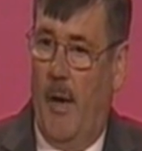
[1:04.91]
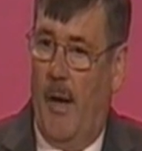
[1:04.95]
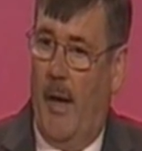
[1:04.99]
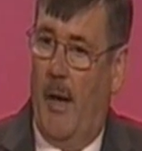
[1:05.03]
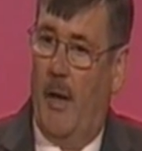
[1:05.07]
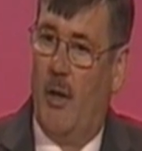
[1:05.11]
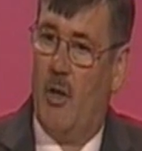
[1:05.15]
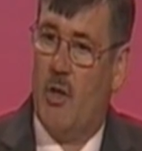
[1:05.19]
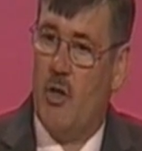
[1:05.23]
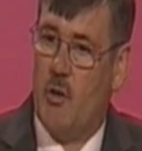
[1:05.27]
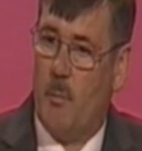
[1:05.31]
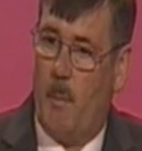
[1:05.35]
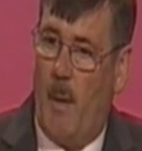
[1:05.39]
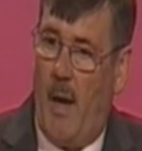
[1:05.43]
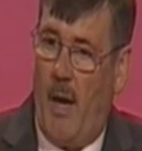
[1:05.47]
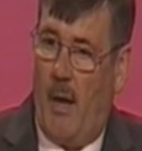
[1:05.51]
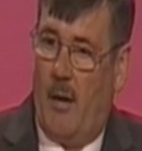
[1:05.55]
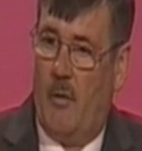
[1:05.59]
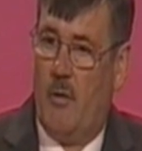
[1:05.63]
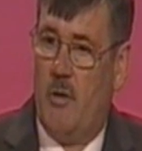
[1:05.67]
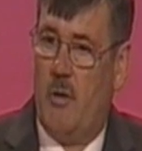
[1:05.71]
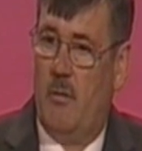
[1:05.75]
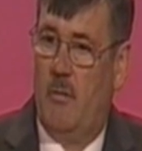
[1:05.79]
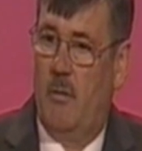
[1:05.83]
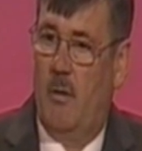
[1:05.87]
They
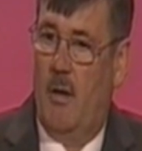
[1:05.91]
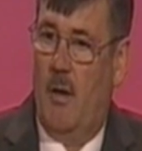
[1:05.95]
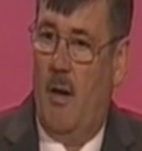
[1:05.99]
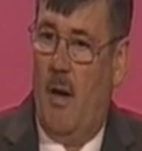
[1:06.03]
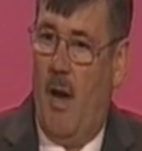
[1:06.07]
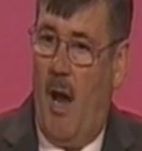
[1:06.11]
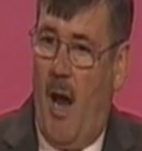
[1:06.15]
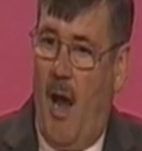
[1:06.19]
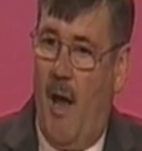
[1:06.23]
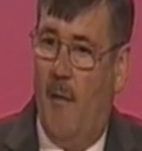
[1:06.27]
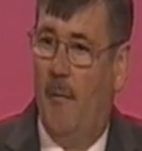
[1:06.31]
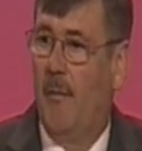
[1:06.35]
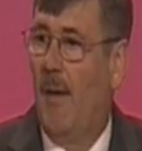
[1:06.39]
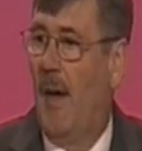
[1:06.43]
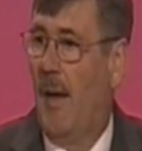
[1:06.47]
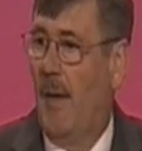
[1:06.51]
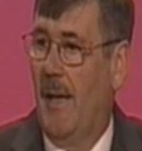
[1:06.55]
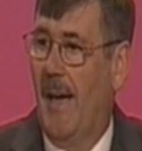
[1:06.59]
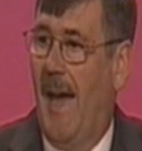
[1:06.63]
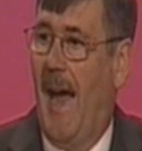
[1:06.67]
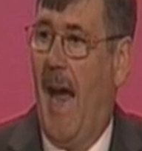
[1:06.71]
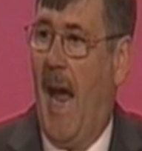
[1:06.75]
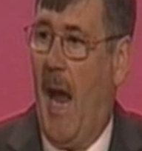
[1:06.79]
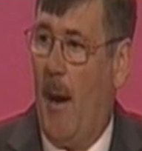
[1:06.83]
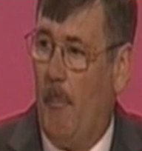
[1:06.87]
expect and
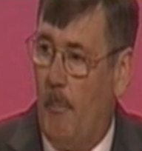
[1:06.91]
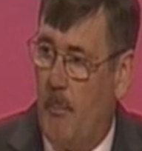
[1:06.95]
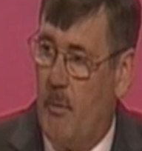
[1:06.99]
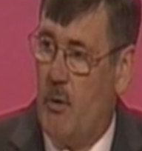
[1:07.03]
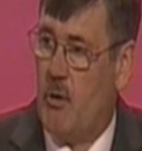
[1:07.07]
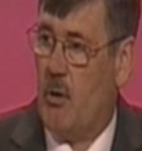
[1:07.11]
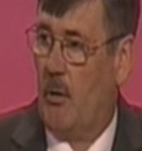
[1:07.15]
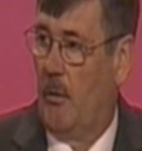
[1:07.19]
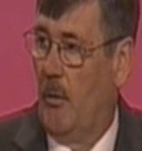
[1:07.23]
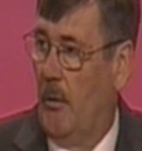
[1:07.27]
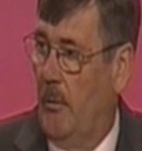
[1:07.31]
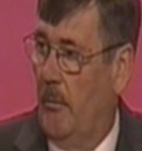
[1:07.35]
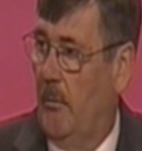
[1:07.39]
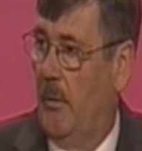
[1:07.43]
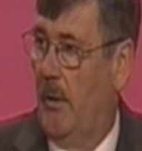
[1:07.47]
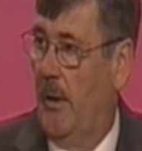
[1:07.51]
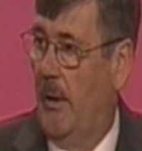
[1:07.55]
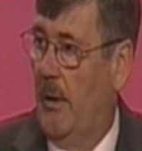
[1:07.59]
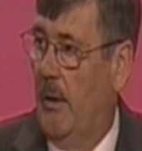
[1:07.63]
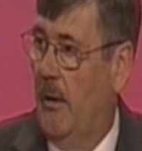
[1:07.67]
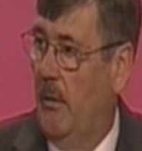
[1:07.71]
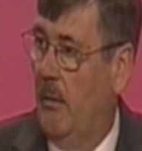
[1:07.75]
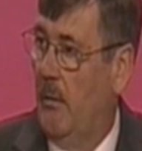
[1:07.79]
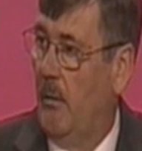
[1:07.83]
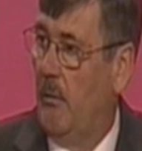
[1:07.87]
they
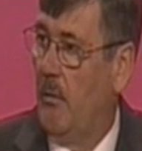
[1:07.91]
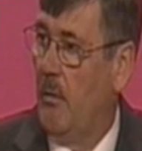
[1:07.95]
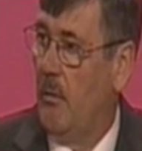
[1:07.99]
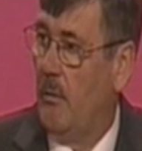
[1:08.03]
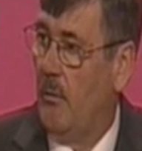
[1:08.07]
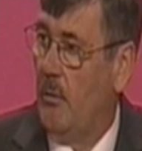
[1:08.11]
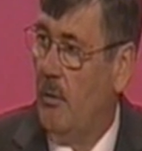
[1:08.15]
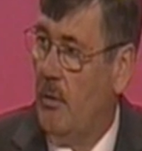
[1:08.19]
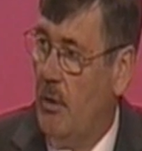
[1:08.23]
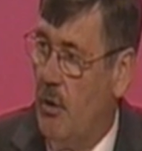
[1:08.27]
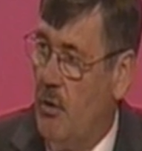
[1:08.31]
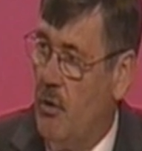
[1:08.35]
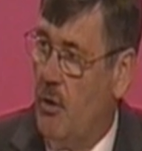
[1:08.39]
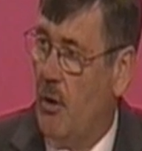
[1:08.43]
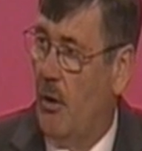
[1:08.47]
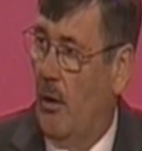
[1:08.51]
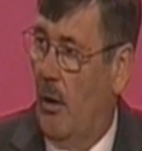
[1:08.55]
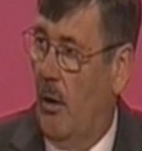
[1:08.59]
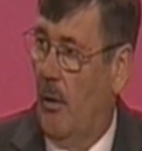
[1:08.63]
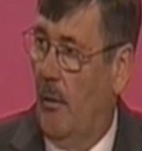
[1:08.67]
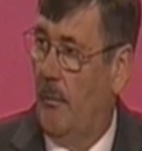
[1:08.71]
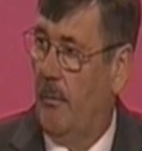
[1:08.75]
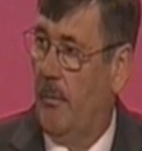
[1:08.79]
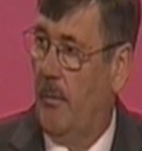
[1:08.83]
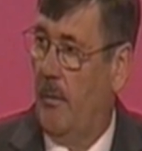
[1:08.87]
absolutely
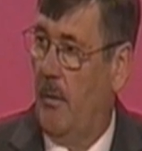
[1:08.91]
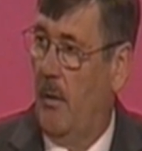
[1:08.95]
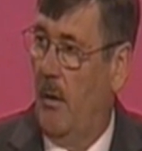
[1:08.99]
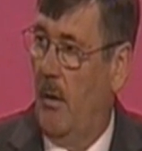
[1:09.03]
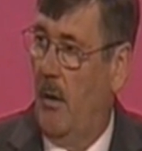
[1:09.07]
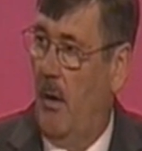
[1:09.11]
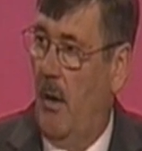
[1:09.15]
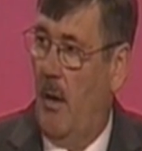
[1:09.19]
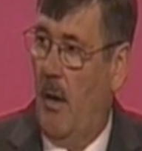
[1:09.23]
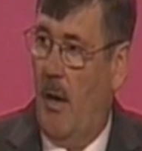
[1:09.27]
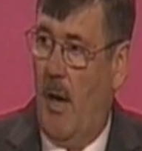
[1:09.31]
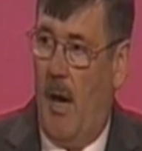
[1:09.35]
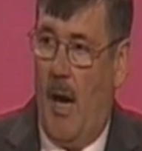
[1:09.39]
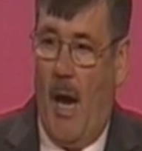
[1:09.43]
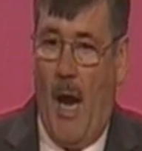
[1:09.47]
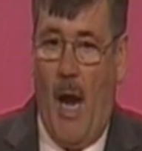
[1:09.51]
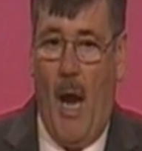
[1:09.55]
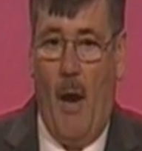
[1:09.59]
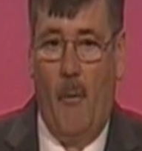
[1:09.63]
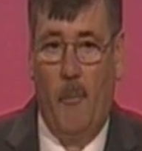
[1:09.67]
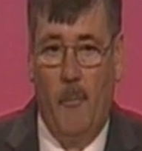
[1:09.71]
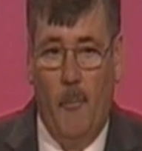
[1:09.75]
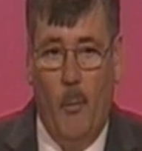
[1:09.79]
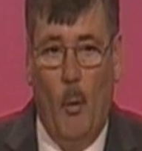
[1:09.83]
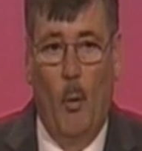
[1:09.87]
deserve
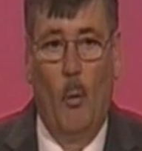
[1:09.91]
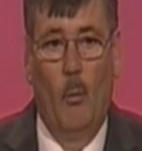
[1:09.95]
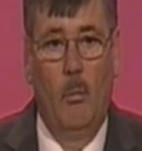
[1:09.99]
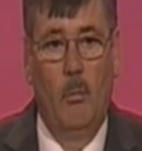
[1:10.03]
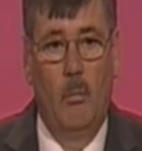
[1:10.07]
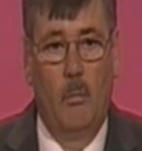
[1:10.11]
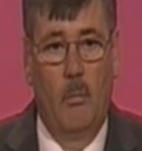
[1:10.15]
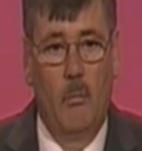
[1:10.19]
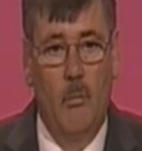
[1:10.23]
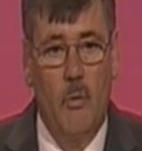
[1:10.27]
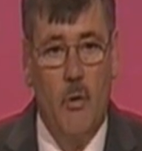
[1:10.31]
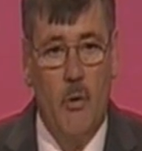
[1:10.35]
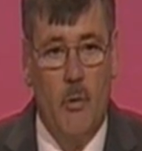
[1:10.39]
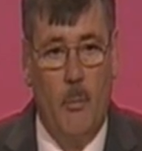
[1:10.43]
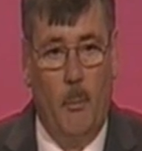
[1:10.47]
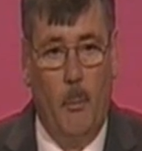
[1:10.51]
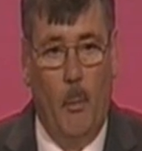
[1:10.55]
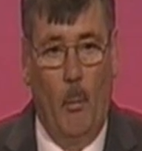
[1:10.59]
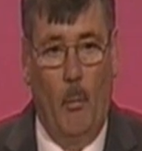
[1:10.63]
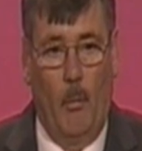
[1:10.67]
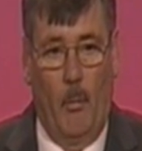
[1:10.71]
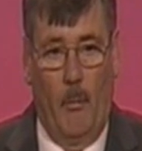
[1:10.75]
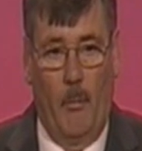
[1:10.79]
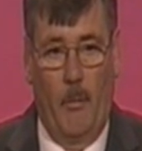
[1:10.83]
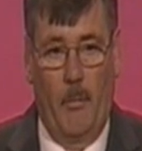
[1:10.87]
our full
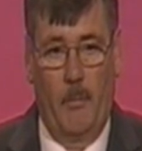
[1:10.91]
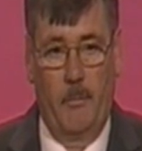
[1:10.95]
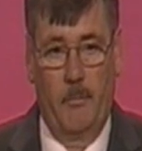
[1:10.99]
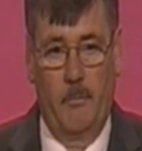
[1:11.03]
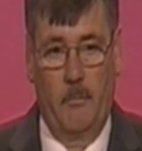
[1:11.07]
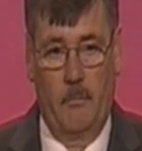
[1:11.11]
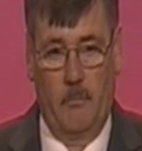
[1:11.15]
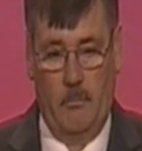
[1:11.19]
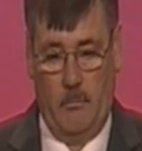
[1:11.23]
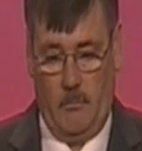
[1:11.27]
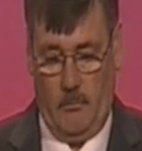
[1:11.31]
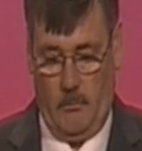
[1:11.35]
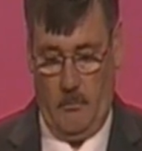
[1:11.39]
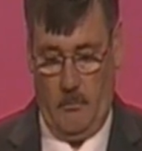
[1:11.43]
support.